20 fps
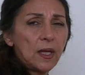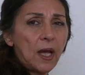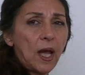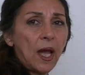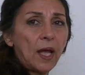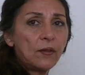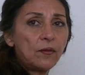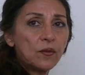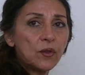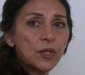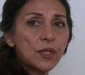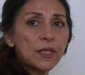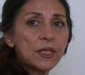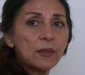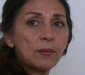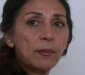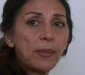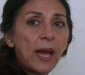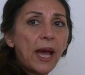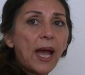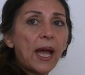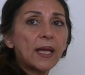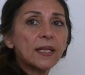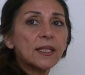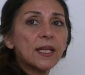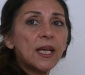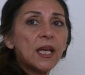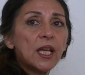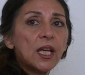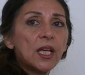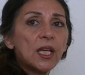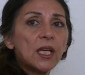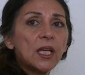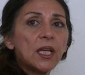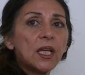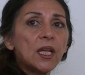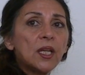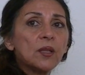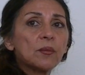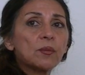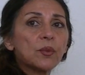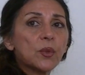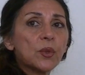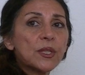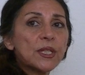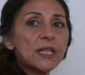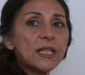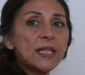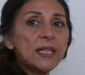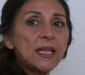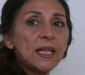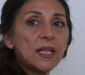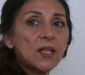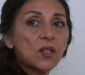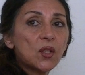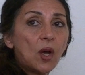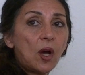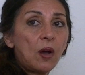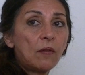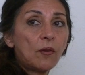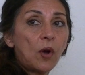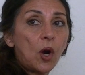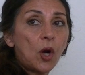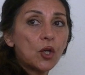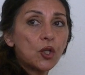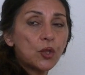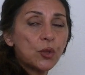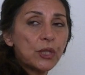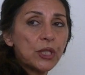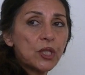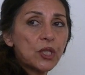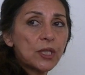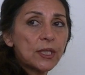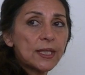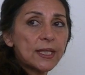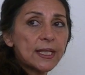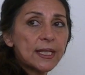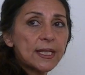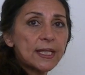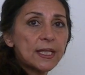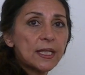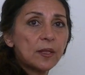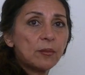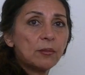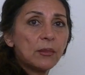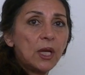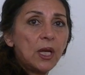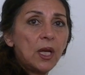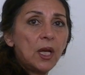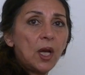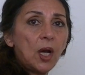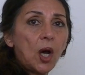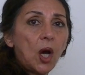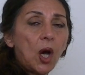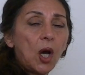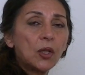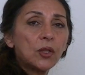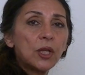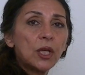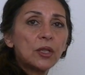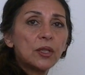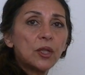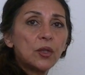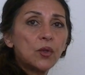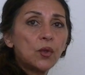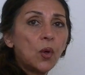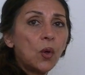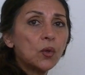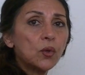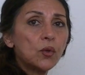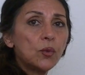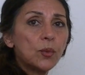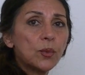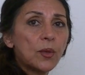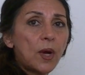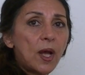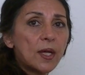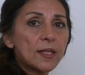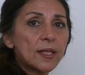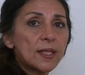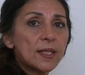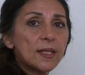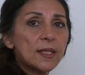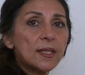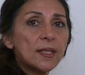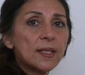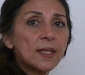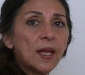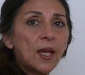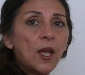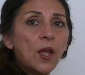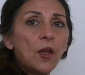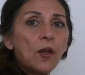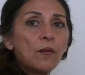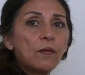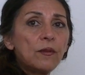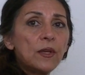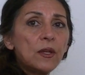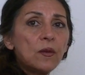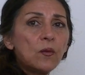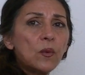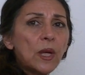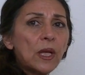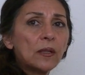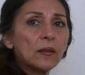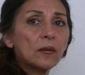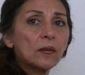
adverse impact in proceedings of our judicial system. Under the no due processes, we will